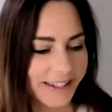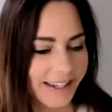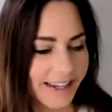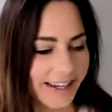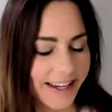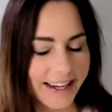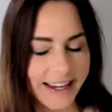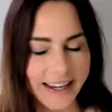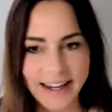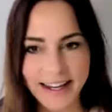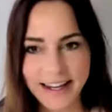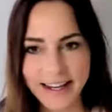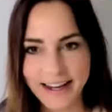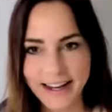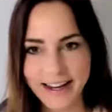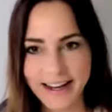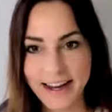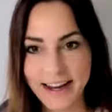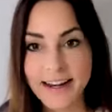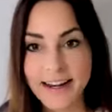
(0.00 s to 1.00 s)

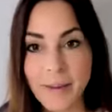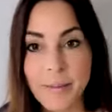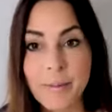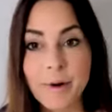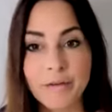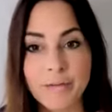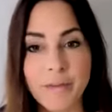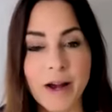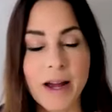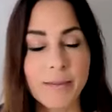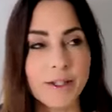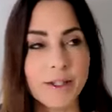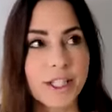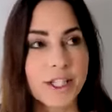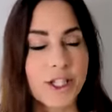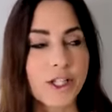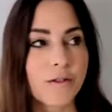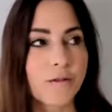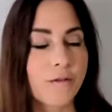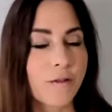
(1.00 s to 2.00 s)
a number of my
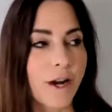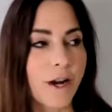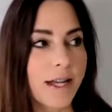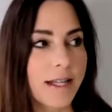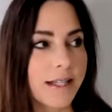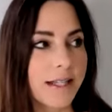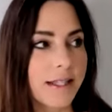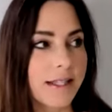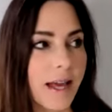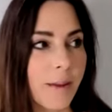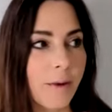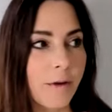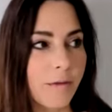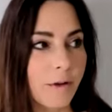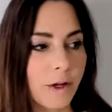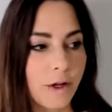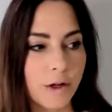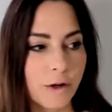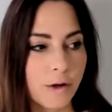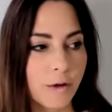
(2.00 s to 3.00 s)
musician friends, some of
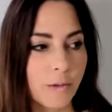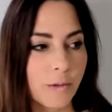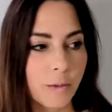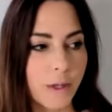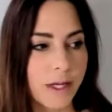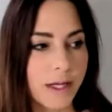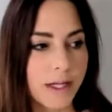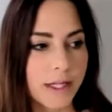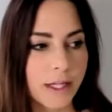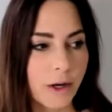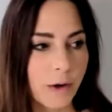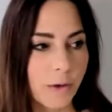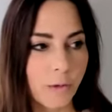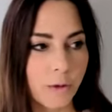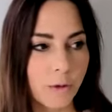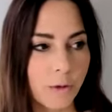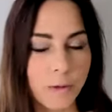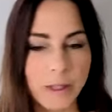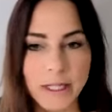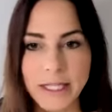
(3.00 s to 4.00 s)
whom,
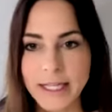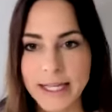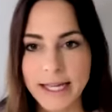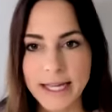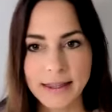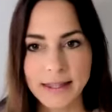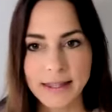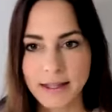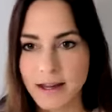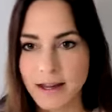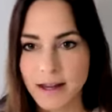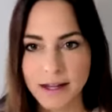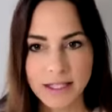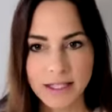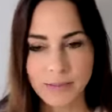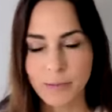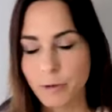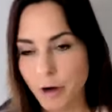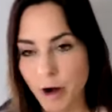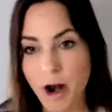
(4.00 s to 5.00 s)
were really at the
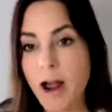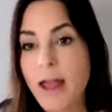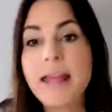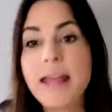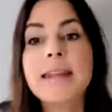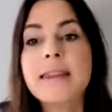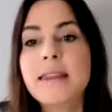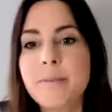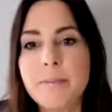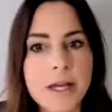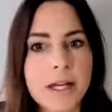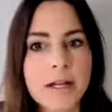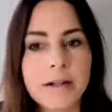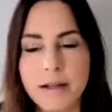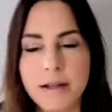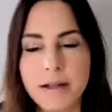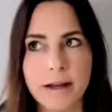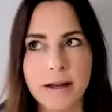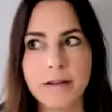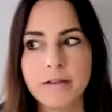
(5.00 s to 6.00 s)
cusp, were in the
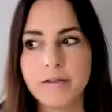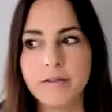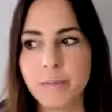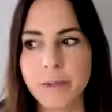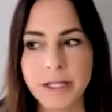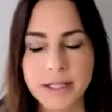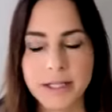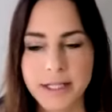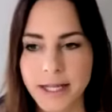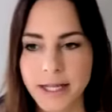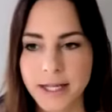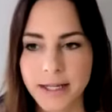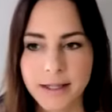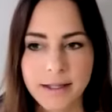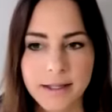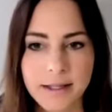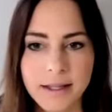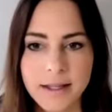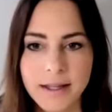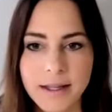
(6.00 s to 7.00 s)
middle of building
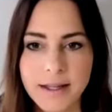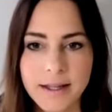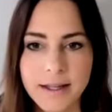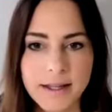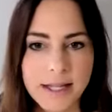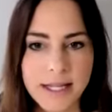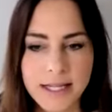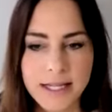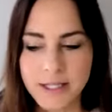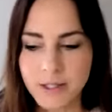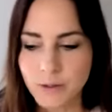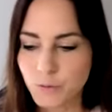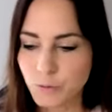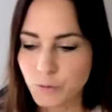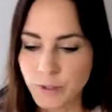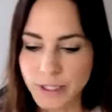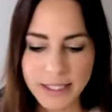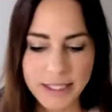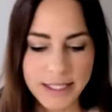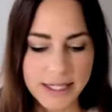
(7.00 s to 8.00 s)
these
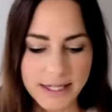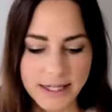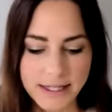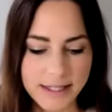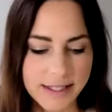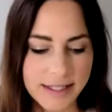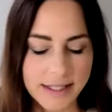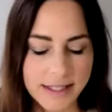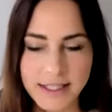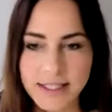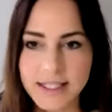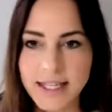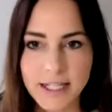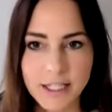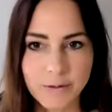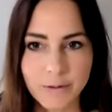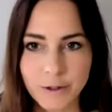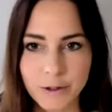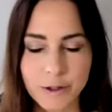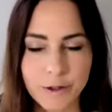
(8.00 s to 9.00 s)
really
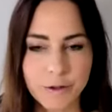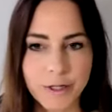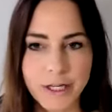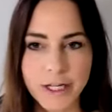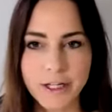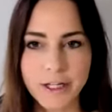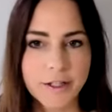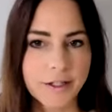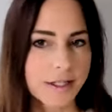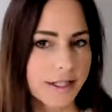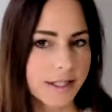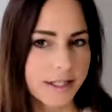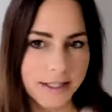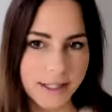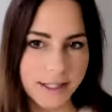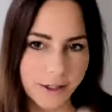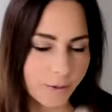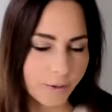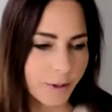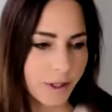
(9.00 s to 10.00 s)
successful careers,
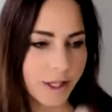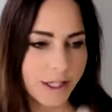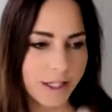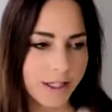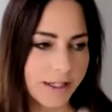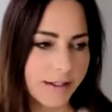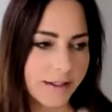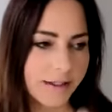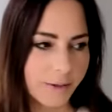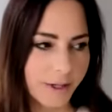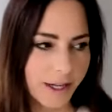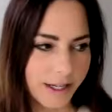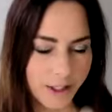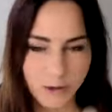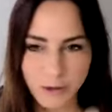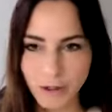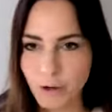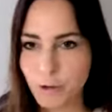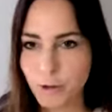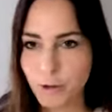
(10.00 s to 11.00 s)
with a
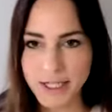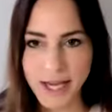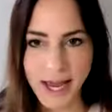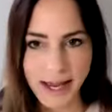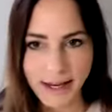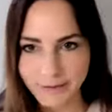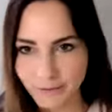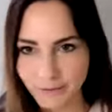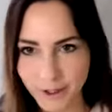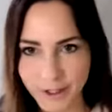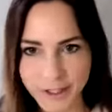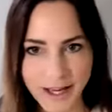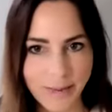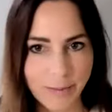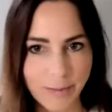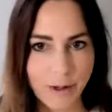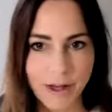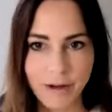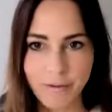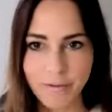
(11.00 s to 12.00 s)
string quartet, for
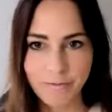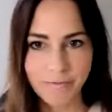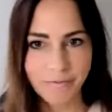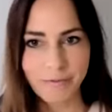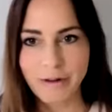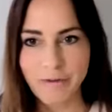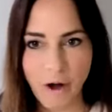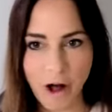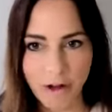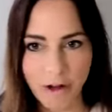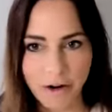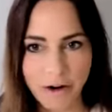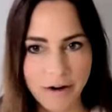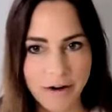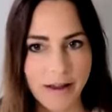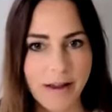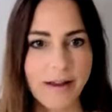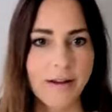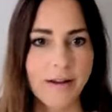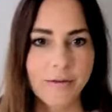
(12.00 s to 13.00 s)
example, that we've all heard
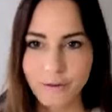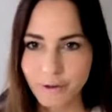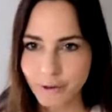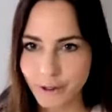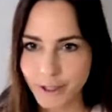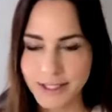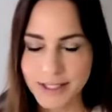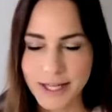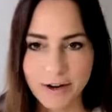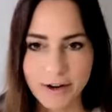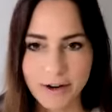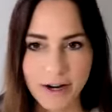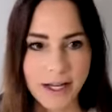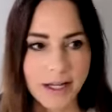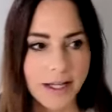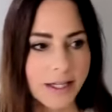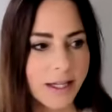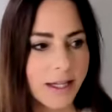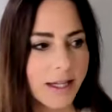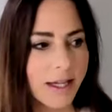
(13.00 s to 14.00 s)
of, or et
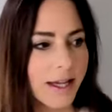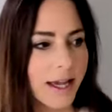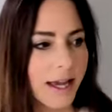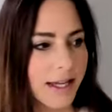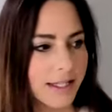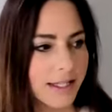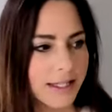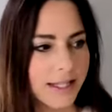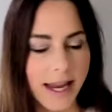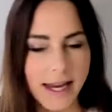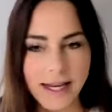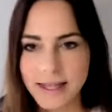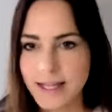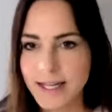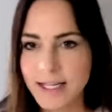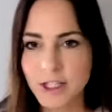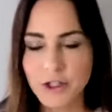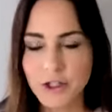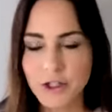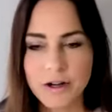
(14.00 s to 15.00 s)
cetera. And
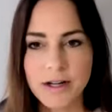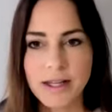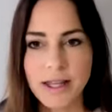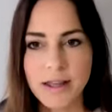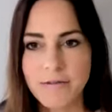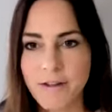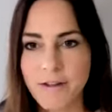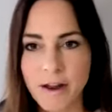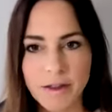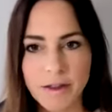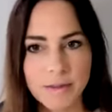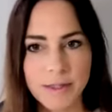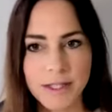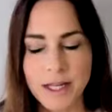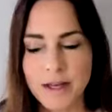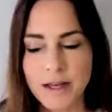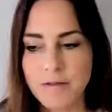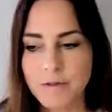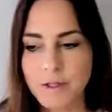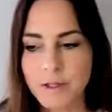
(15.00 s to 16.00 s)
they found
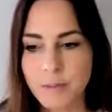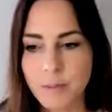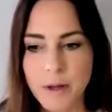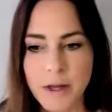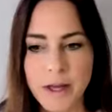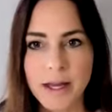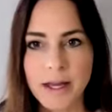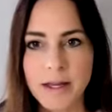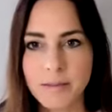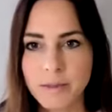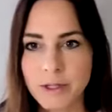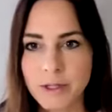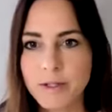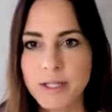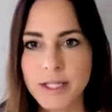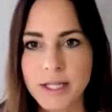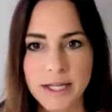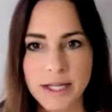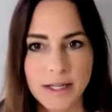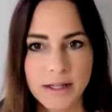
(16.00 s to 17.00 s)
themselves playing
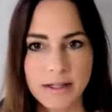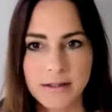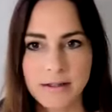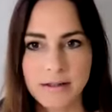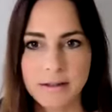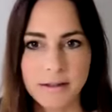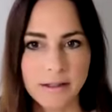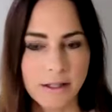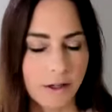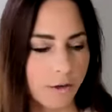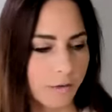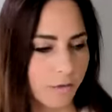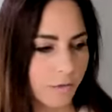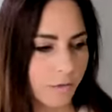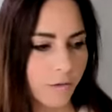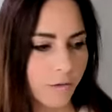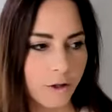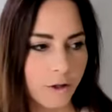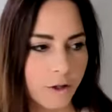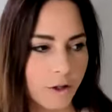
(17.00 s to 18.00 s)
music,
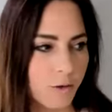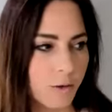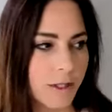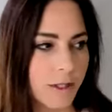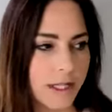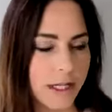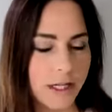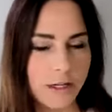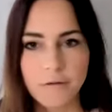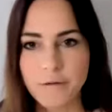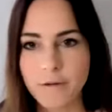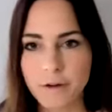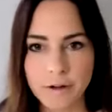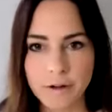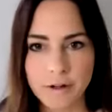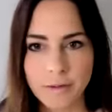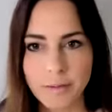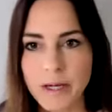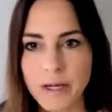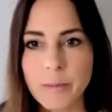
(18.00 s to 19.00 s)
virtually
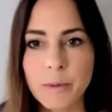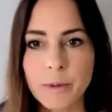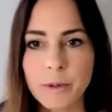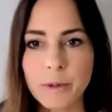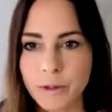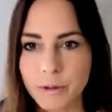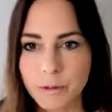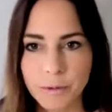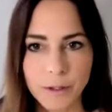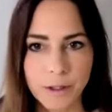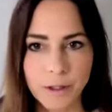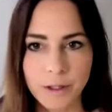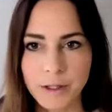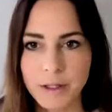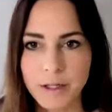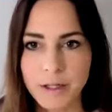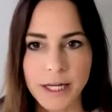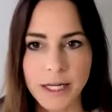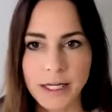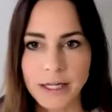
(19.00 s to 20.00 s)
for people who
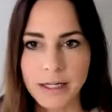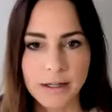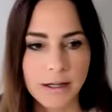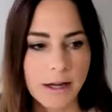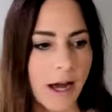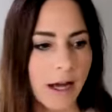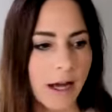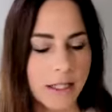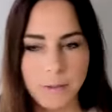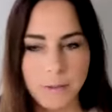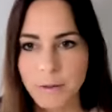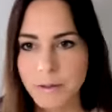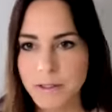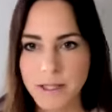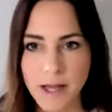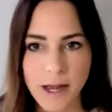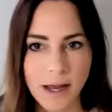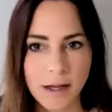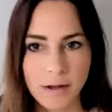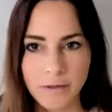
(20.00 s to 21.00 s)
were in hospital
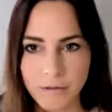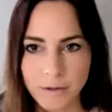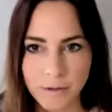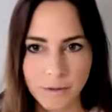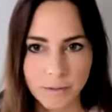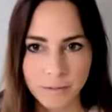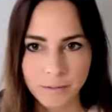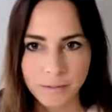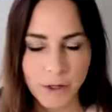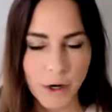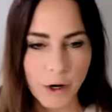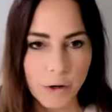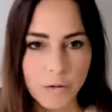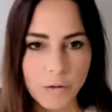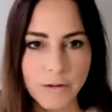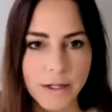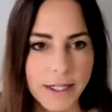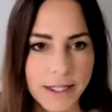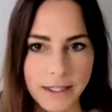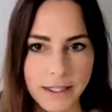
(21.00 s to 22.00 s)
dying from
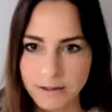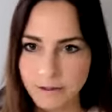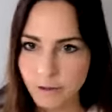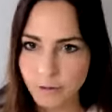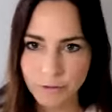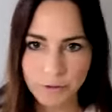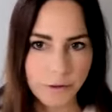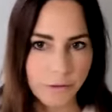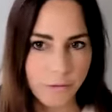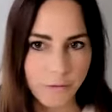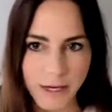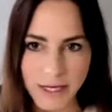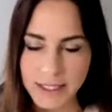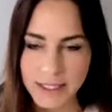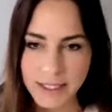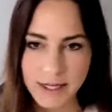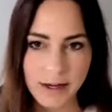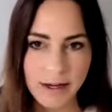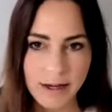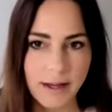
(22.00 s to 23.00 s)
COVID through
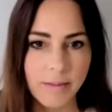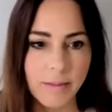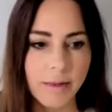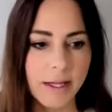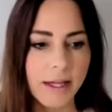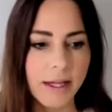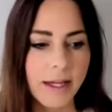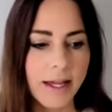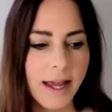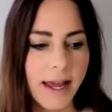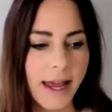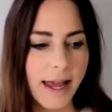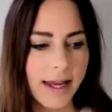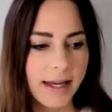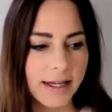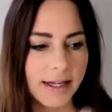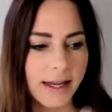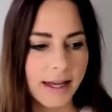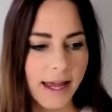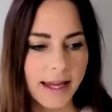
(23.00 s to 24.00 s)
FaceTime.
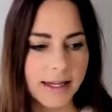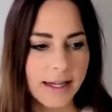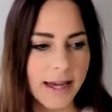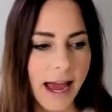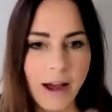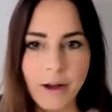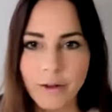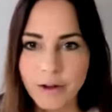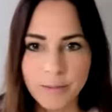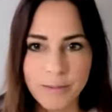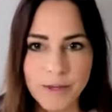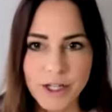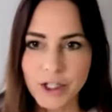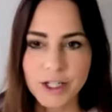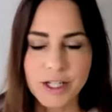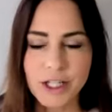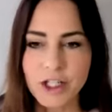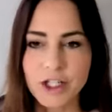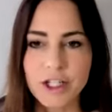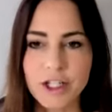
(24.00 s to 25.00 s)
And now their mission
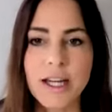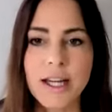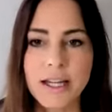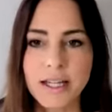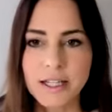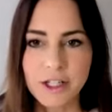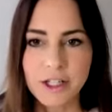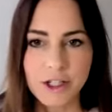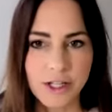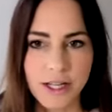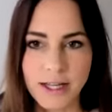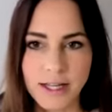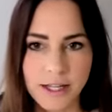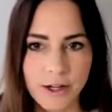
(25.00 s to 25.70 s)
has changed. Like,